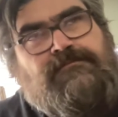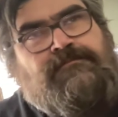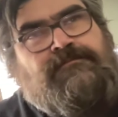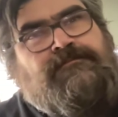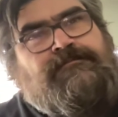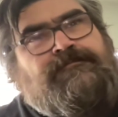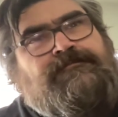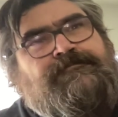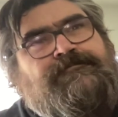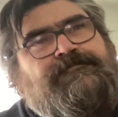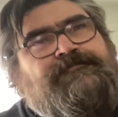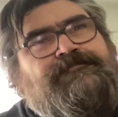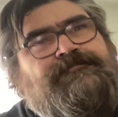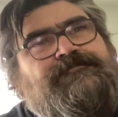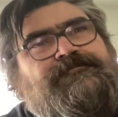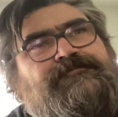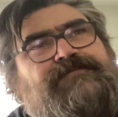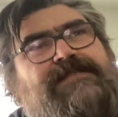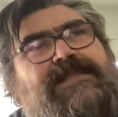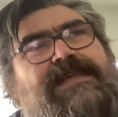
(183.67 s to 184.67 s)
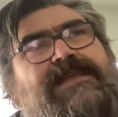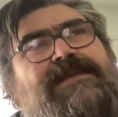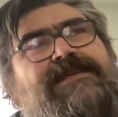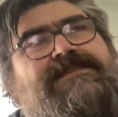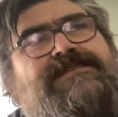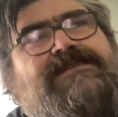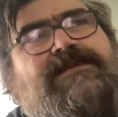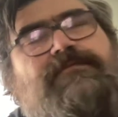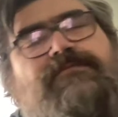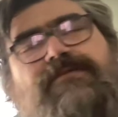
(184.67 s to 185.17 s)
that
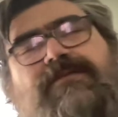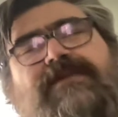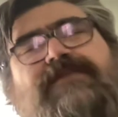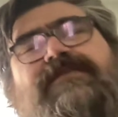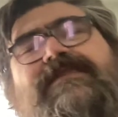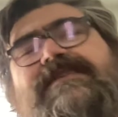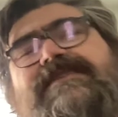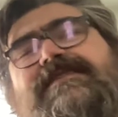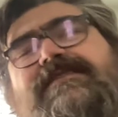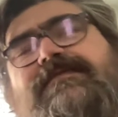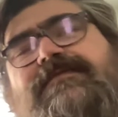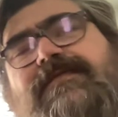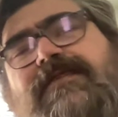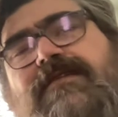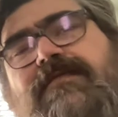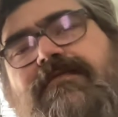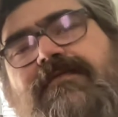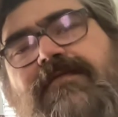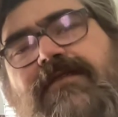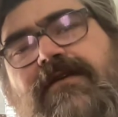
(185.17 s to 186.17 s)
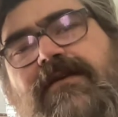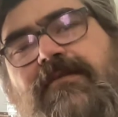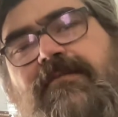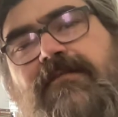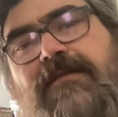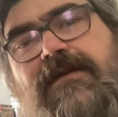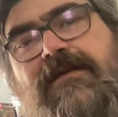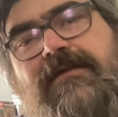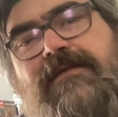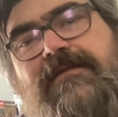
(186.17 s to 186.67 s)
is completely different
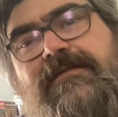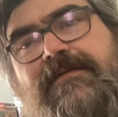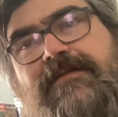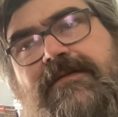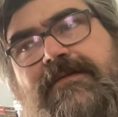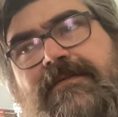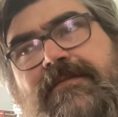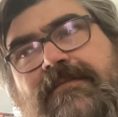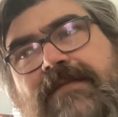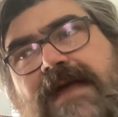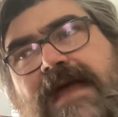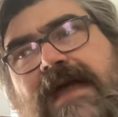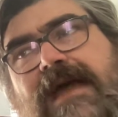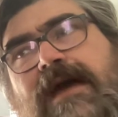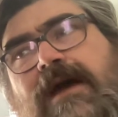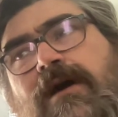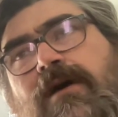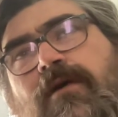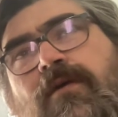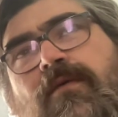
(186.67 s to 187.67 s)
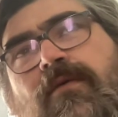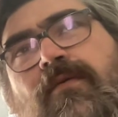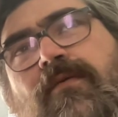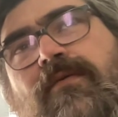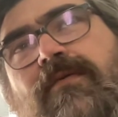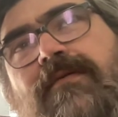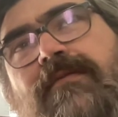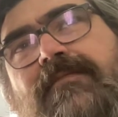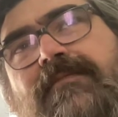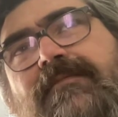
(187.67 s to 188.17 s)
from
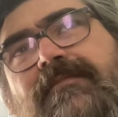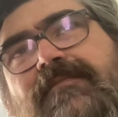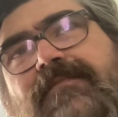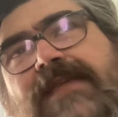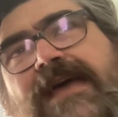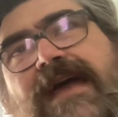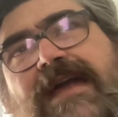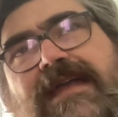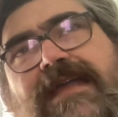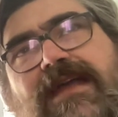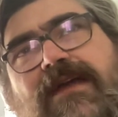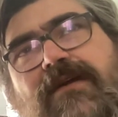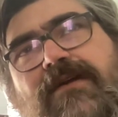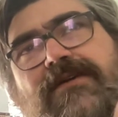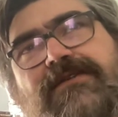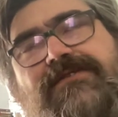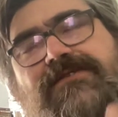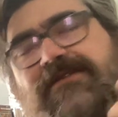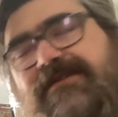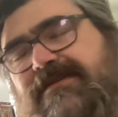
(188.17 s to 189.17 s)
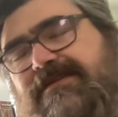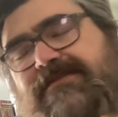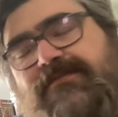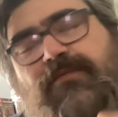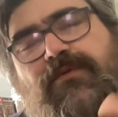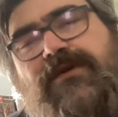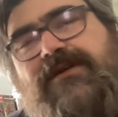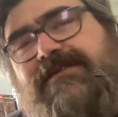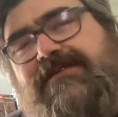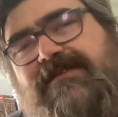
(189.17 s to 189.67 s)
how that character has
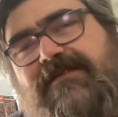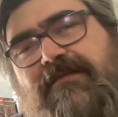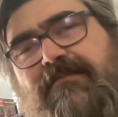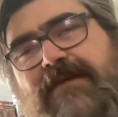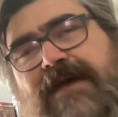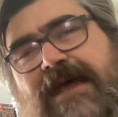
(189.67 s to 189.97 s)
worked in the